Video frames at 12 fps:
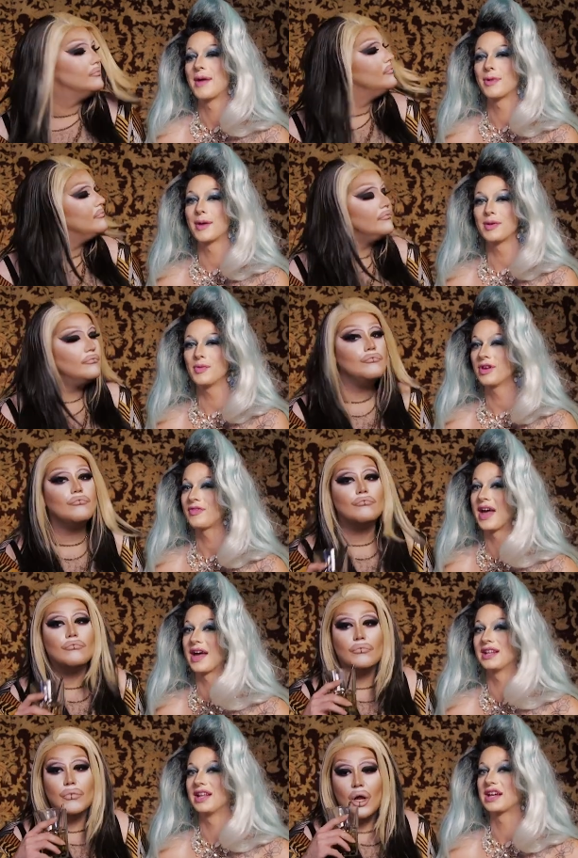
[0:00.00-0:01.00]
Speaker 1: I probably would have
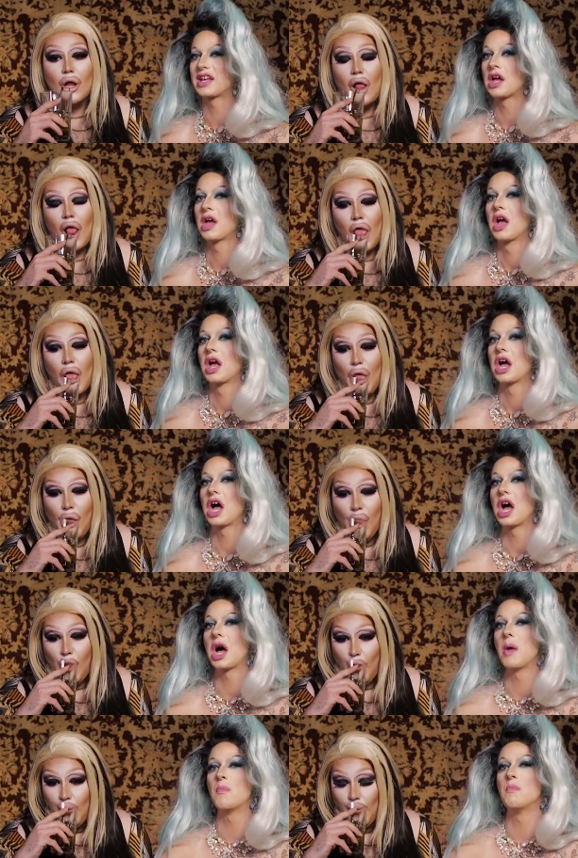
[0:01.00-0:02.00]
had like
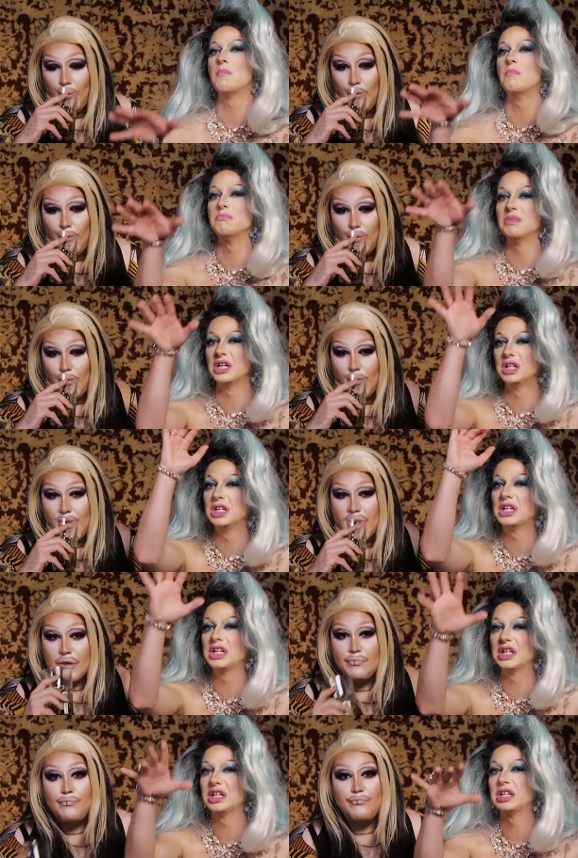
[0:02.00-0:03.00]
a
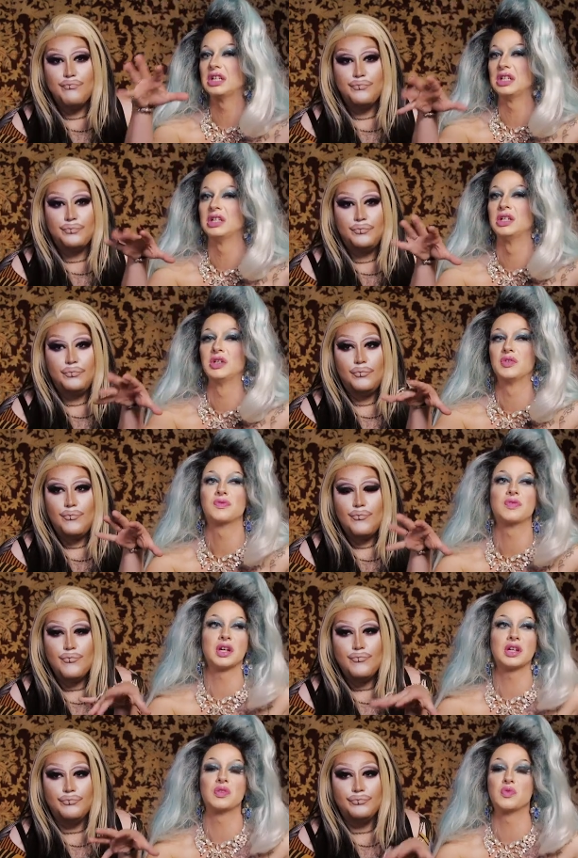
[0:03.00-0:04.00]
million
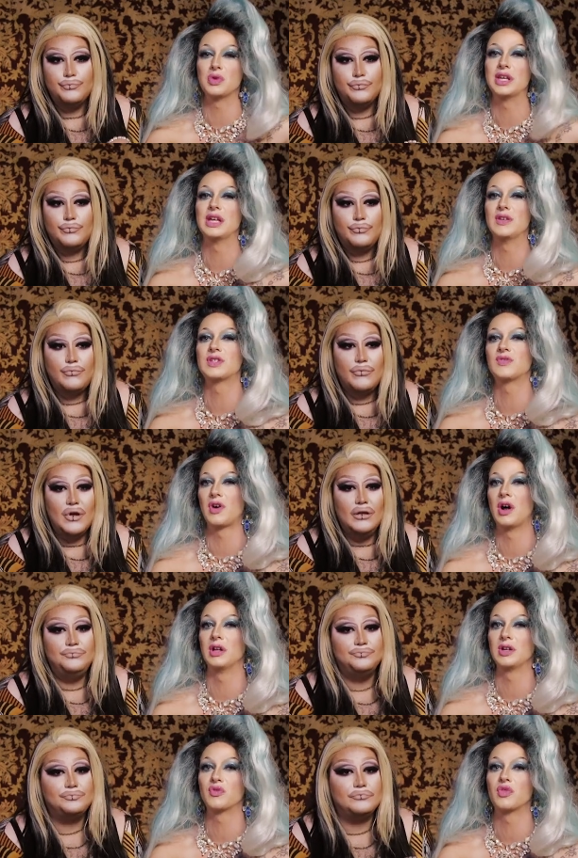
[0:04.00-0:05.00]
fucking weaves
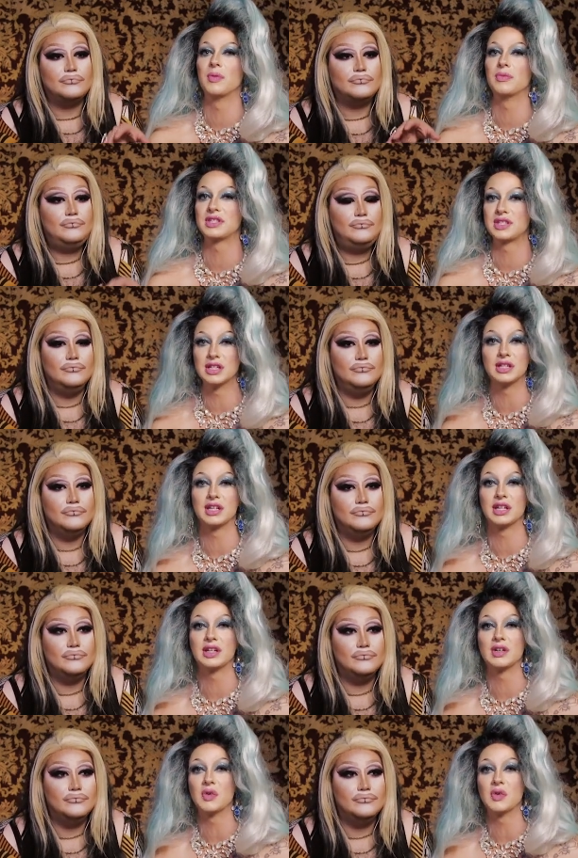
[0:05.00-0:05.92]
falling from the ceiling